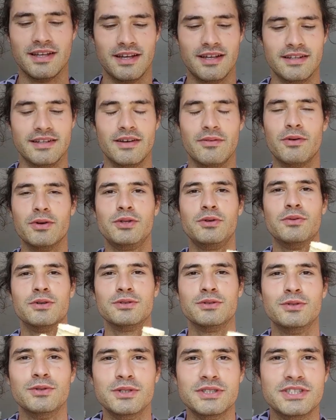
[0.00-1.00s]
And what you
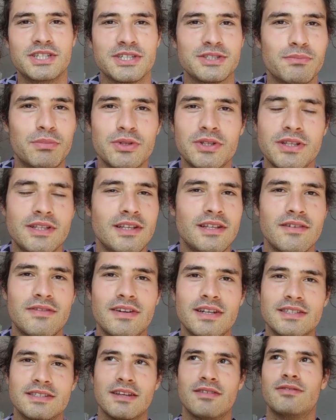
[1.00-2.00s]
want to do is just put it in the
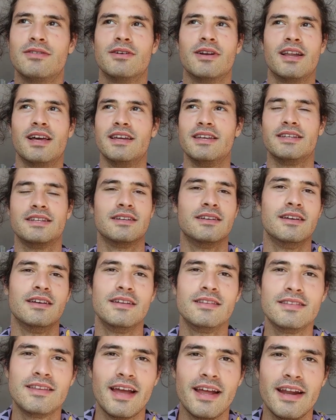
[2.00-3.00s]
freezer for like
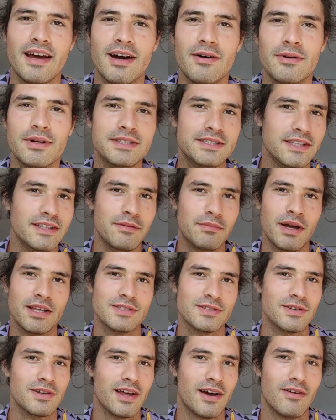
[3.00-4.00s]
10 hours. It
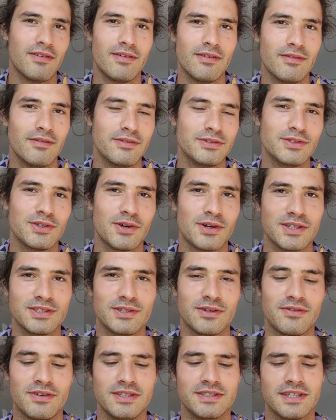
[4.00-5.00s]
depends on how strong
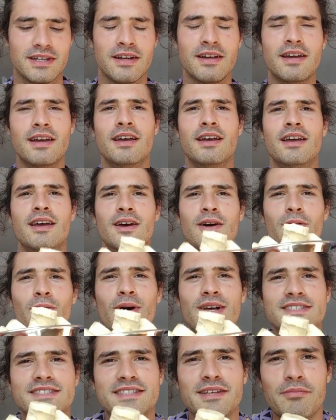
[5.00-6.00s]
is your freezer.
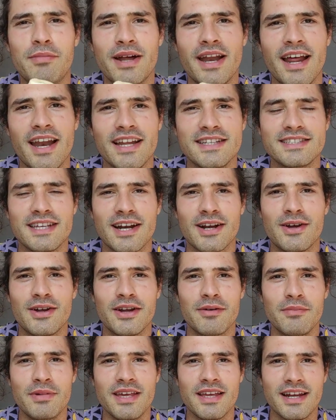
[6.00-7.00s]
Once the bananas are
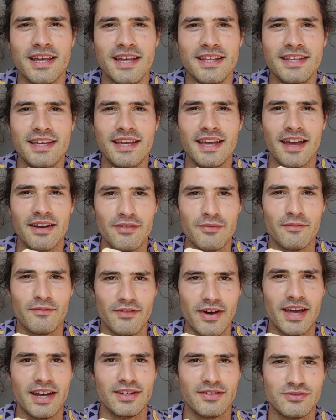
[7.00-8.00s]
gonna be ready and
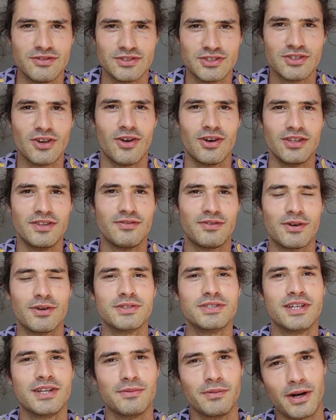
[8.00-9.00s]
very solid
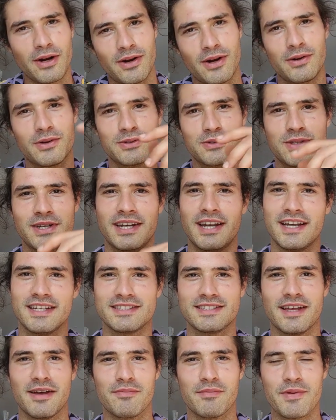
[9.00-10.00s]
frozen, we're gonna go to the
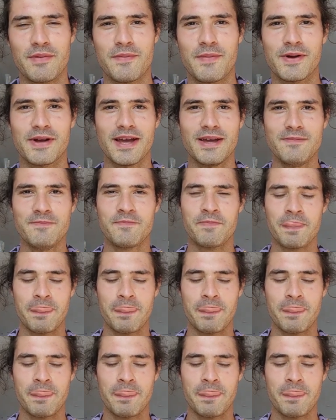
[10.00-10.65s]
next step, okay?